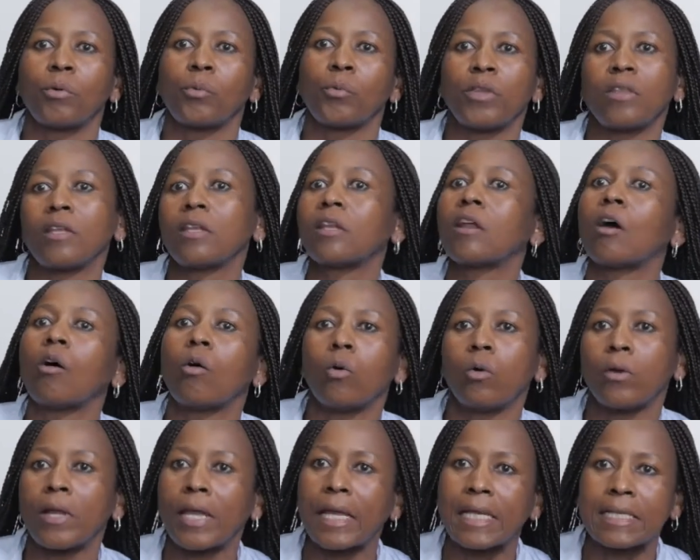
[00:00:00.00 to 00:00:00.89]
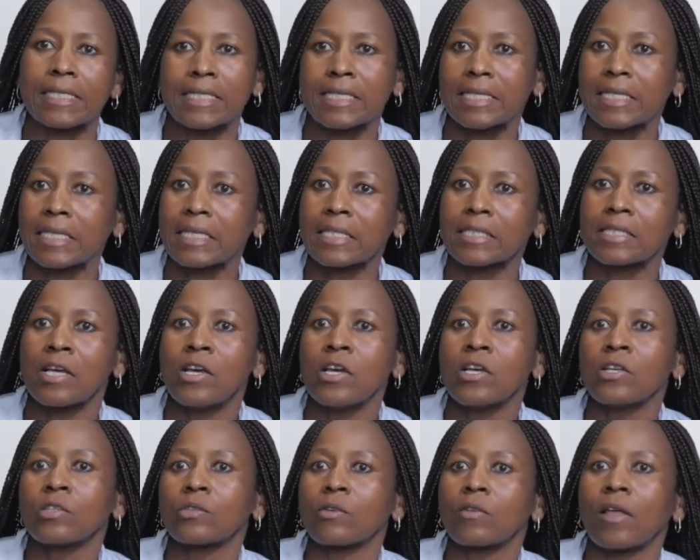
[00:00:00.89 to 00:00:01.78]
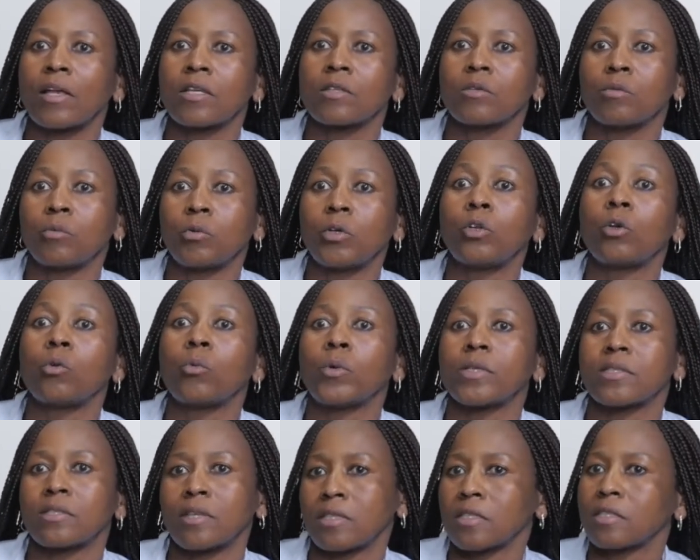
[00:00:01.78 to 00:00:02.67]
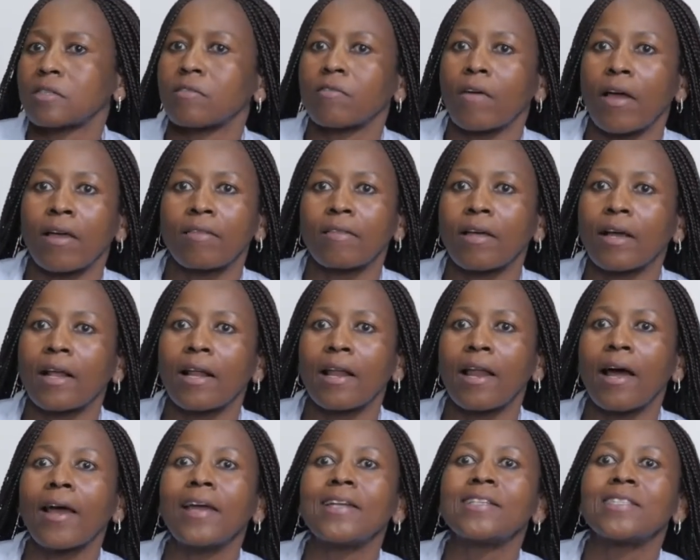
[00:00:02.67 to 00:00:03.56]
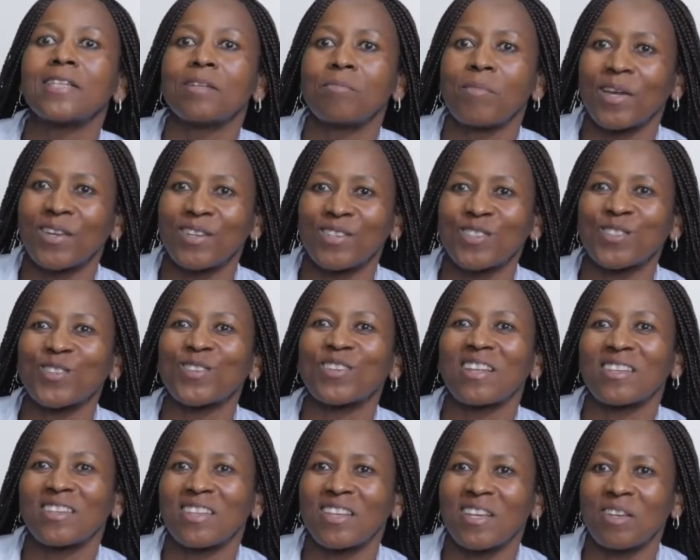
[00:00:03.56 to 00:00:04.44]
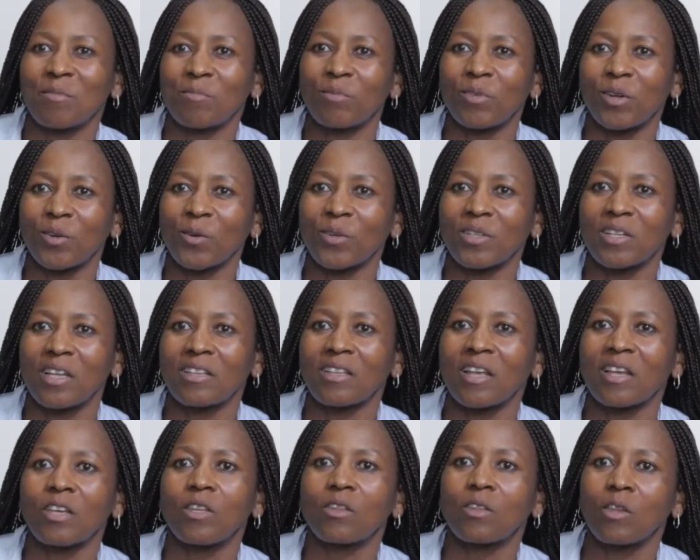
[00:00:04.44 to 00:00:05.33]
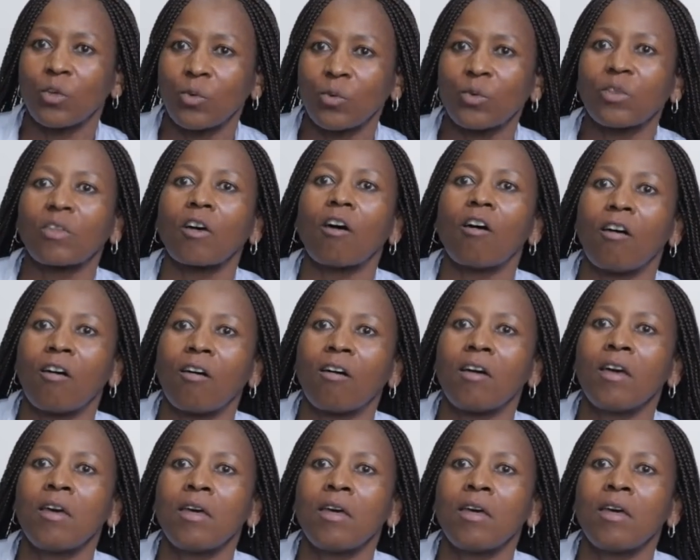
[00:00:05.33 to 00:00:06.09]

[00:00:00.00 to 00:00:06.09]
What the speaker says: within our own entities, so that we're satisfying the client and making sure that the youth are